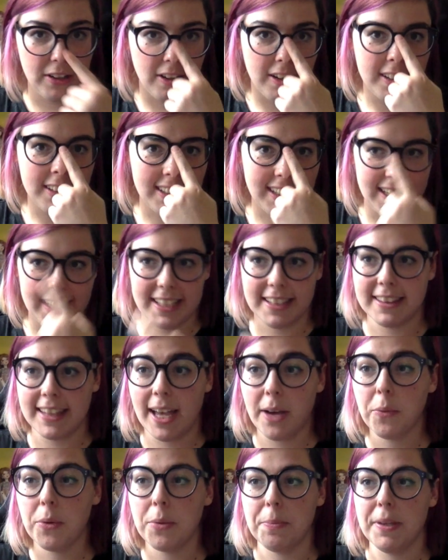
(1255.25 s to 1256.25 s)
on, like
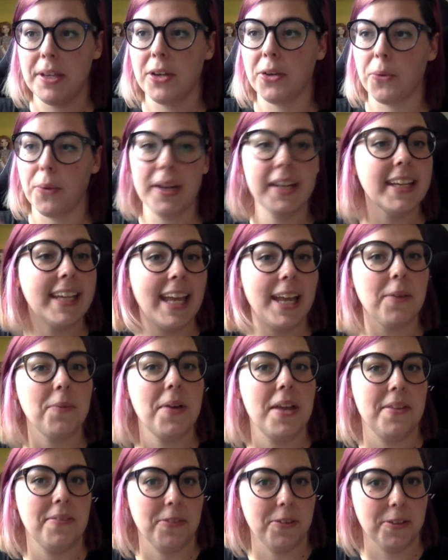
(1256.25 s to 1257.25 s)
that would be a great
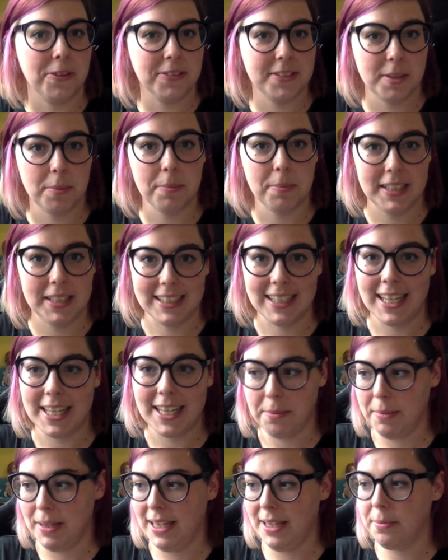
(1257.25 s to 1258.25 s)
gateway for somebody
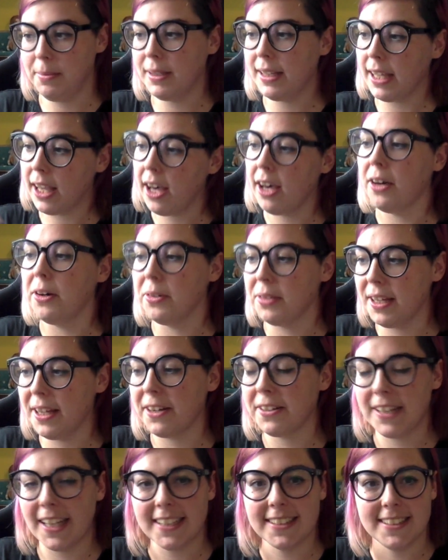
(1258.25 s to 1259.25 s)
like me. Be like, oh,
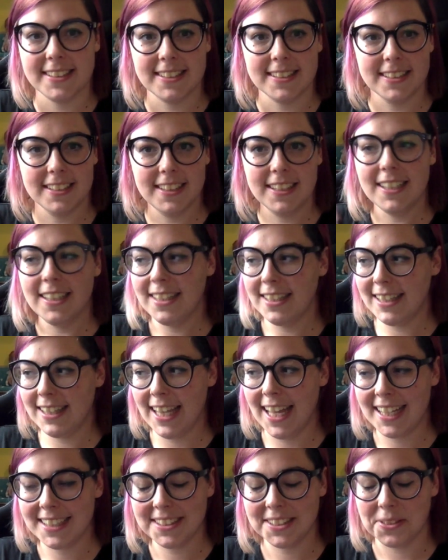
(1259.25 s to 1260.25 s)
that's
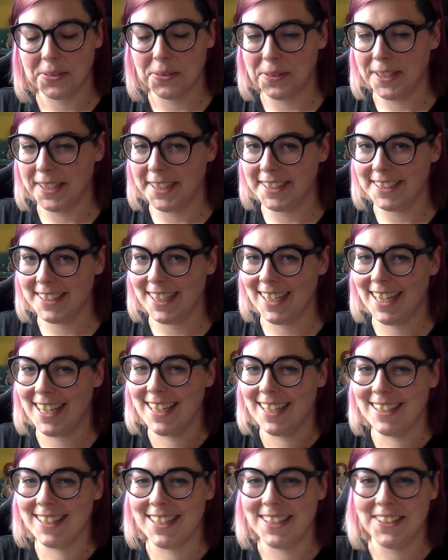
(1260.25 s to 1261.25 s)
the one. Yeah.
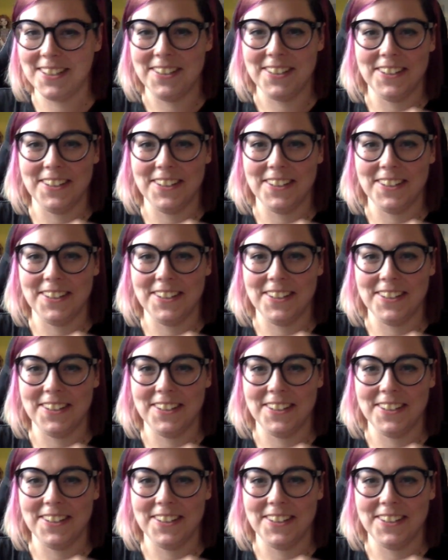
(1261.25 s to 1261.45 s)
Like, there you